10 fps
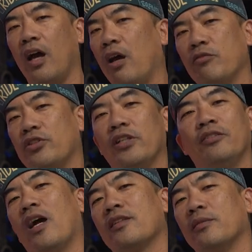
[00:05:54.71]
I would
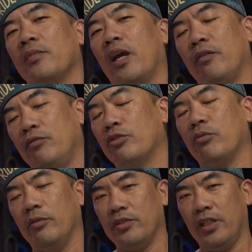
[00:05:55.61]
genuinely ask them, have you
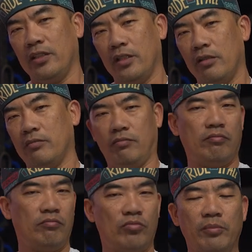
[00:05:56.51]
swapped the chain out?
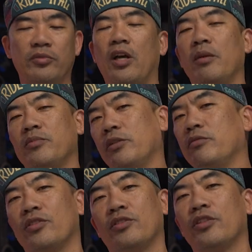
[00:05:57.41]
Sometimes they
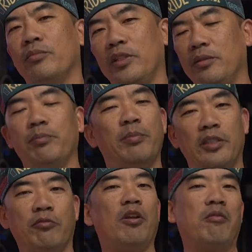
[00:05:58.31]
would just tell me,
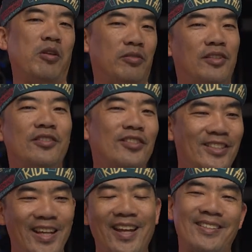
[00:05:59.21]
being very honest,
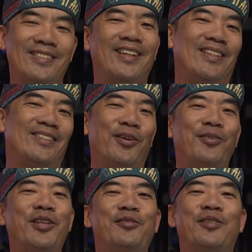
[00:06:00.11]
yes. So
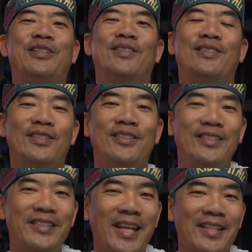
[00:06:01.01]
if it is
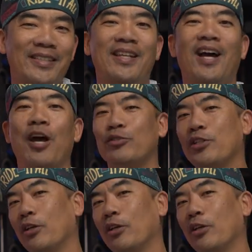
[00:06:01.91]
yes, I would